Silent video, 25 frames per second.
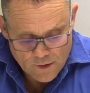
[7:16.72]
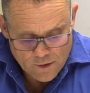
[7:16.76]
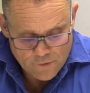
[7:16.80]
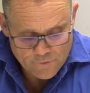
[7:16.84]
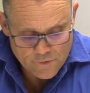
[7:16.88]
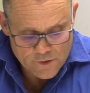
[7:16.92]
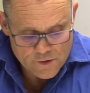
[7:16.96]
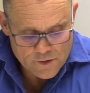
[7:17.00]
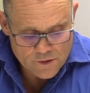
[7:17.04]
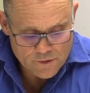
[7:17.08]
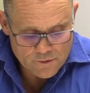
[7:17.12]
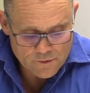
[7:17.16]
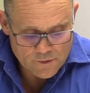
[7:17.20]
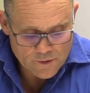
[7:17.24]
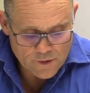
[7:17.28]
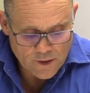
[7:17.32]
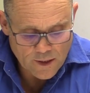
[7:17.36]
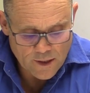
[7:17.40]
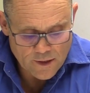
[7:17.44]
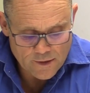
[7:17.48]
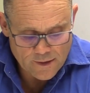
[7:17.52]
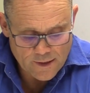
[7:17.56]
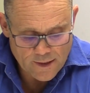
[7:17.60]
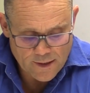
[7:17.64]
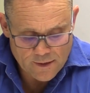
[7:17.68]
If you
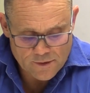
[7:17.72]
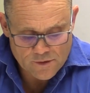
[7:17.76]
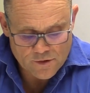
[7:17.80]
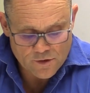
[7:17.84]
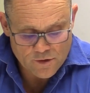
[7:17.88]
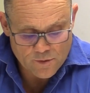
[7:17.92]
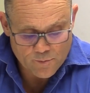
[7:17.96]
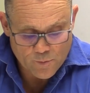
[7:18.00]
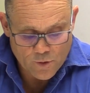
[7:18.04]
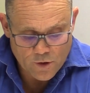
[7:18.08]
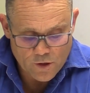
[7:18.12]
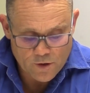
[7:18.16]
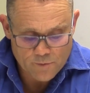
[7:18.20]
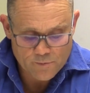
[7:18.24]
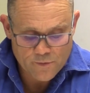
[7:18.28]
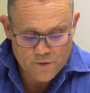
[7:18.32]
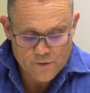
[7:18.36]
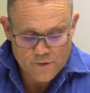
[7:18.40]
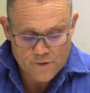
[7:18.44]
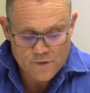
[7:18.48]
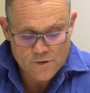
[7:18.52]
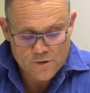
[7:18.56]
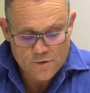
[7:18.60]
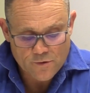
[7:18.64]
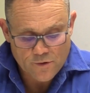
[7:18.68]
go down to the bottom
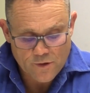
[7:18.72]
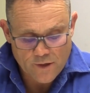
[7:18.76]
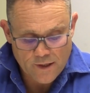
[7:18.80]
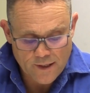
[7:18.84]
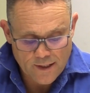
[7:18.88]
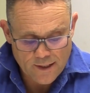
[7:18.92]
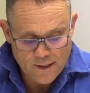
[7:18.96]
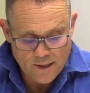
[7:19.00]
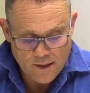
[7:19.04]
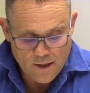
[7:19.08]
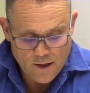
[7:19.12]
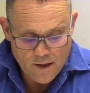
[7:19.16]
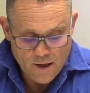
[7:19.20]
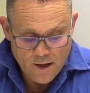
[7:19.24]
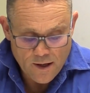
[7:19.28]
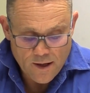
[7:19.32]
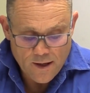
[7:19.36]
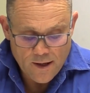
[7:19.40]
of the screen,